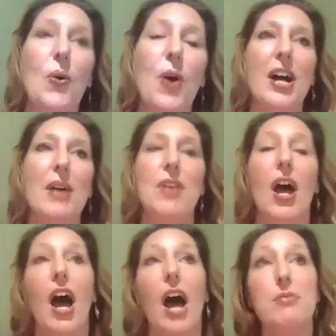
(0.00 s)

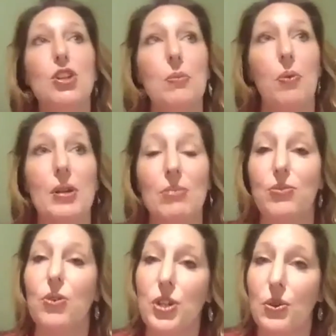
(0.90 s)
up to the point
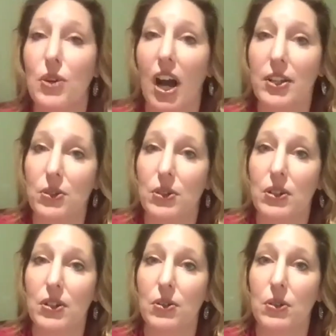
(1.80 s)
before you got
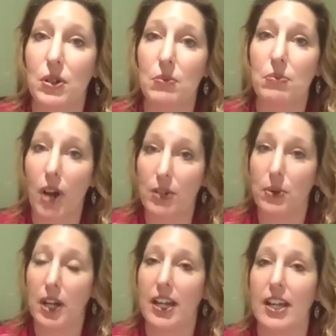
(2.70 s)
your
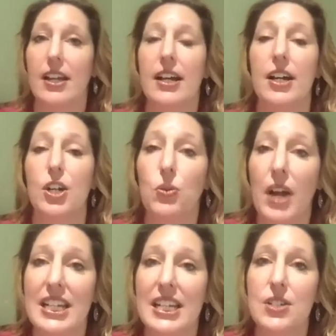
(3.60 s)
Broadway
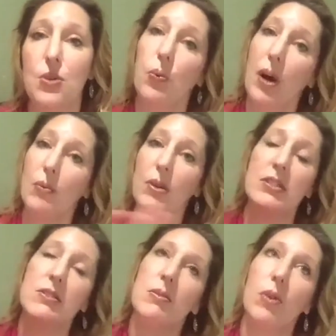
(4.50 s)
credit,
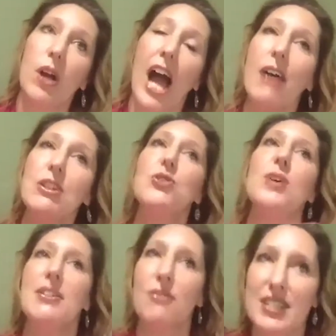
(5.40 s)
how did you
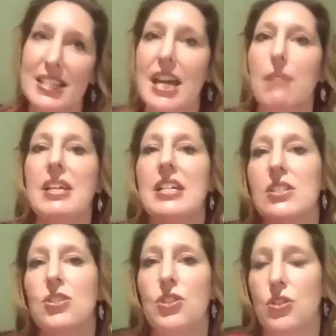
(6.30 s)
kind of step
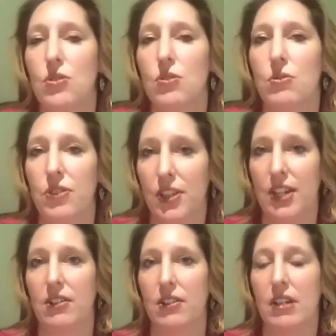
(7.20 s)
into
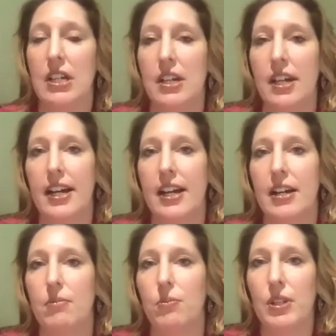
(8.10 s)
theater?
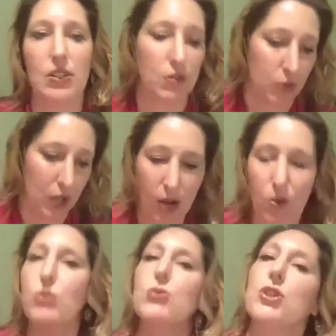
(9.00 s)
How
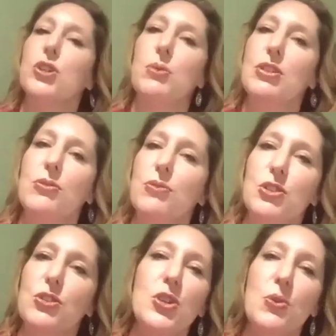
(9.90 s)
old were you when you first
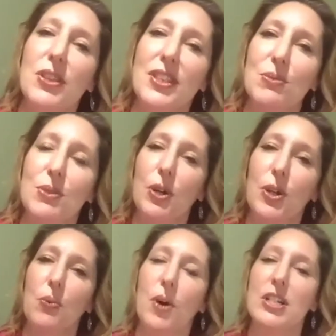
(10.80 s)
knew that this was what you
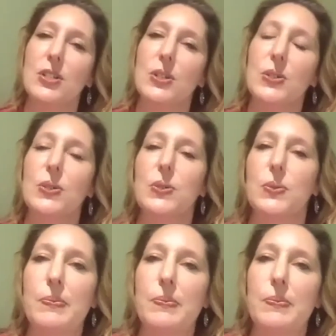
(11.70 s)
wanted to do?